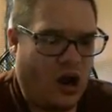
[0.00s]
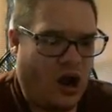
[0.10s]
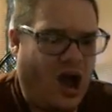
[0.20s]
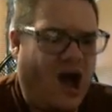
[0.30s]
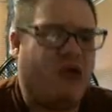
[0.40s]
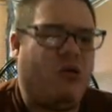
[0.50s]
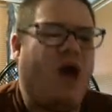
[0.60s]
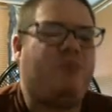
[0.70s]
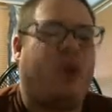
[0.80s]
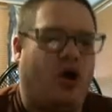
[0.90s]
Oh,
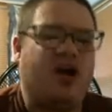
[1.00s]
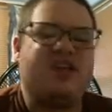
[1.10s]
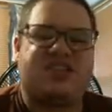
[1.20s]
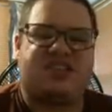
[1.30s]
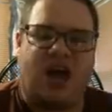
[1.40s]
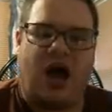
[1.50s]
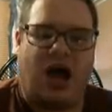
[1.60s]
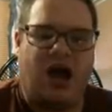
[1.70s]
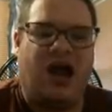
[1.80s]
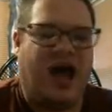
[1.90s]
what bar is gone.